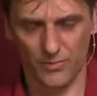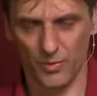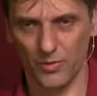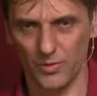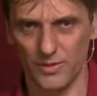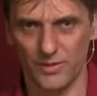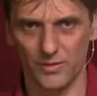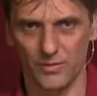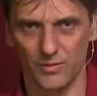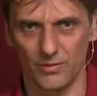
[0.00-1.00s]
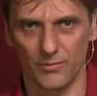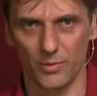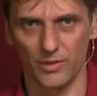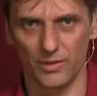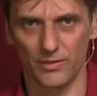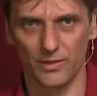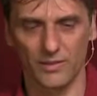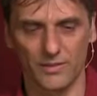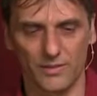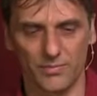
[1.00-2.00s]
prognosis or model in
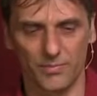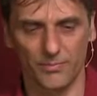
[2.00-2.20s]
this